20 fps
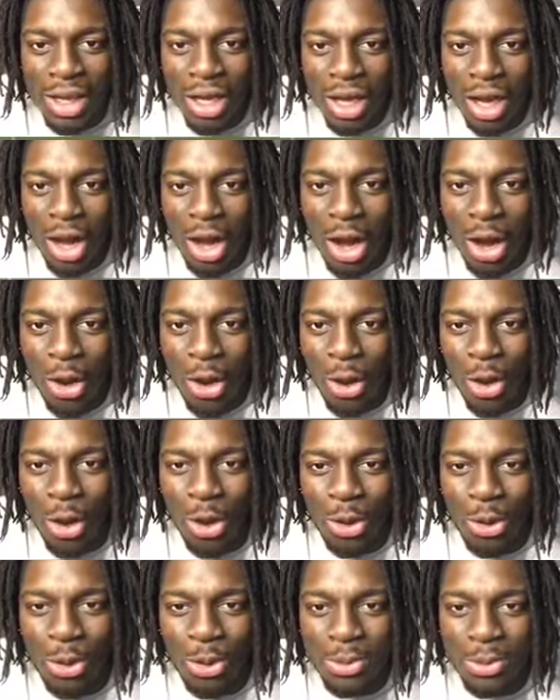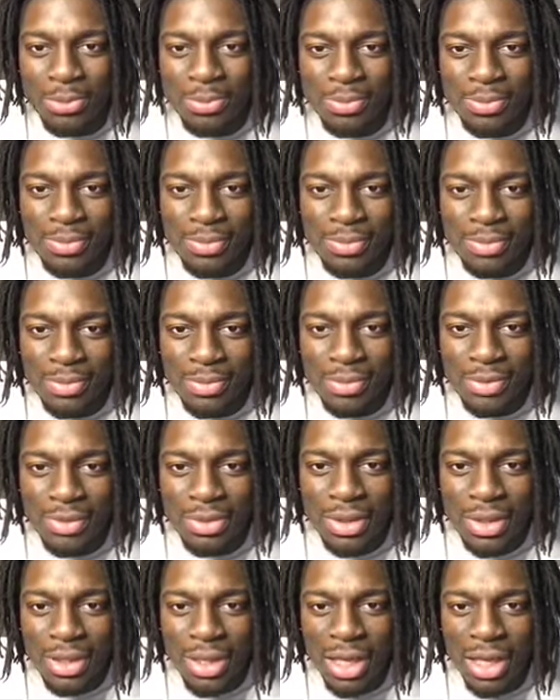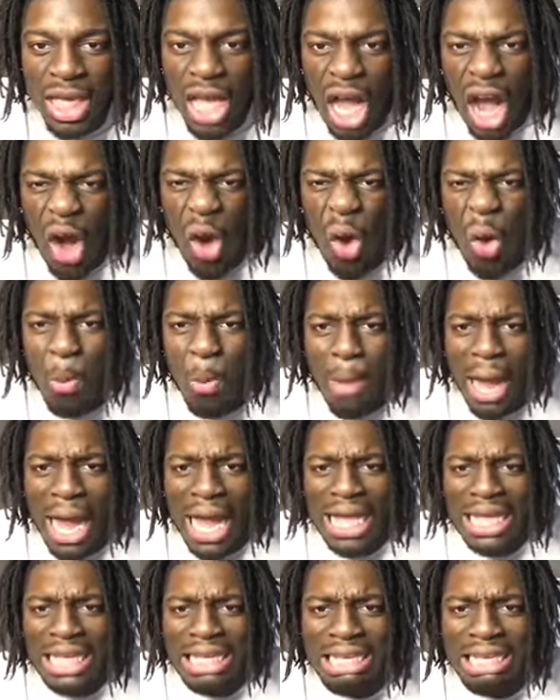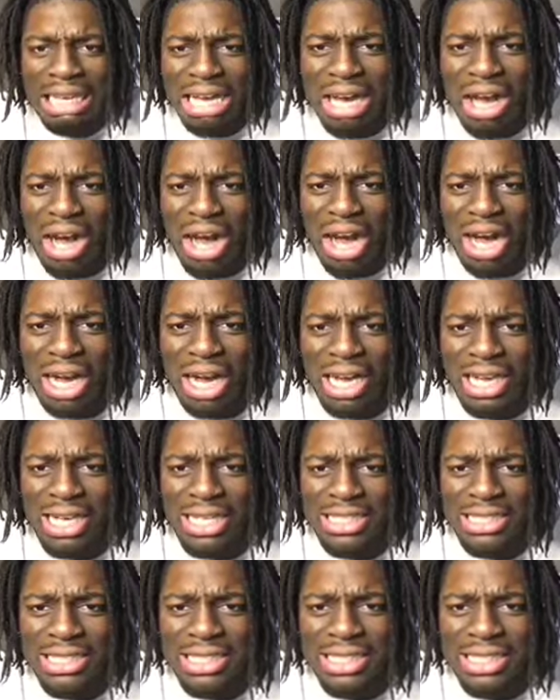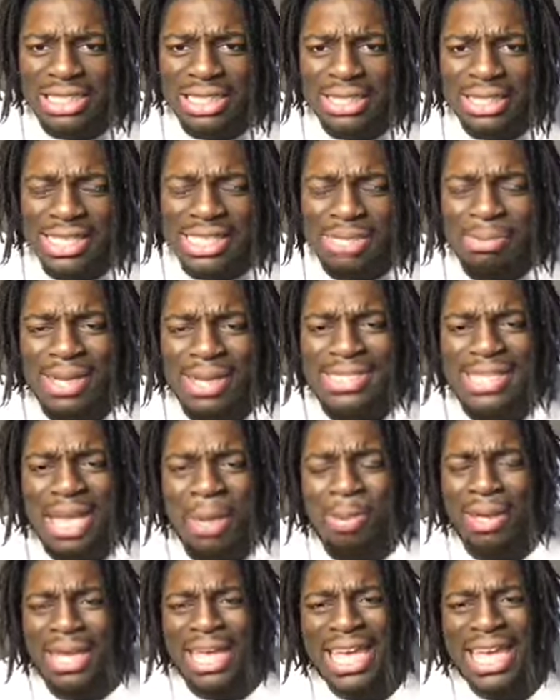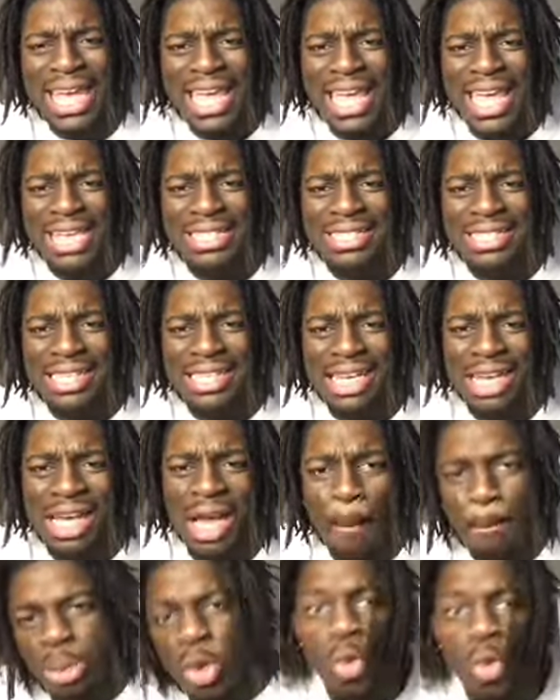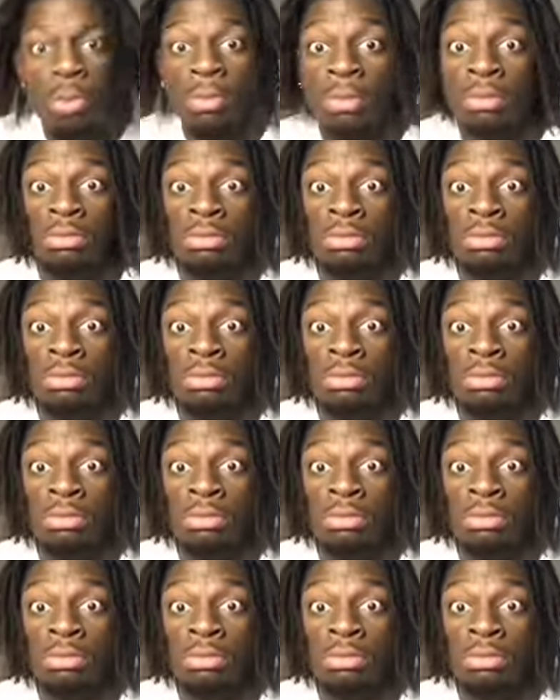Oh. Oh my gosh. That's my type of hit. Boom.